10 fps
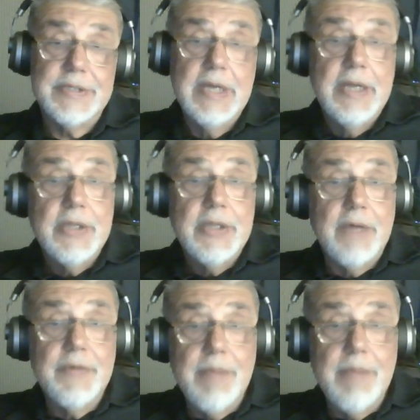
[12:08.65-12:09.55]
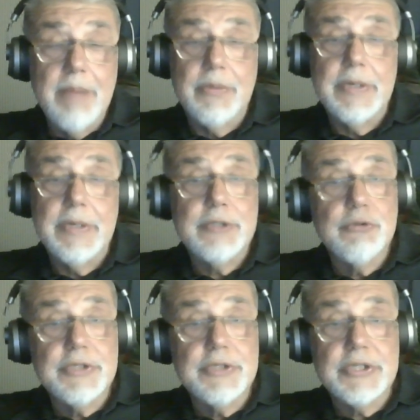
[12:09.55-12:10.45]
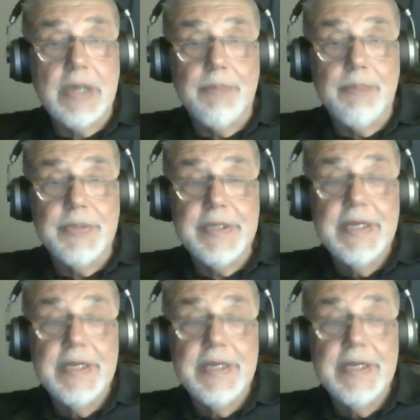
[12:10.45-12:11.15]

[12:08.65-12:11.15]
Now, remember, a Turkish company